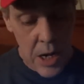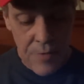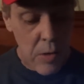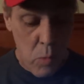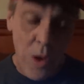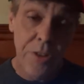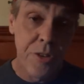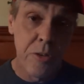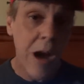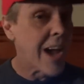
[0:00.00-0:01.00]
And if I wanted
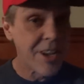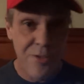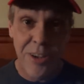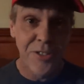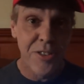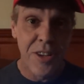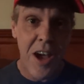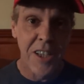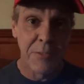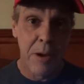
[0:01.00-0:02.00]
to, I could dress to the
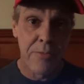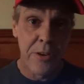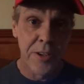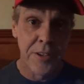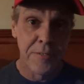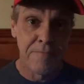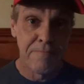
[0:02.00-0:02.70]
nines, my friend.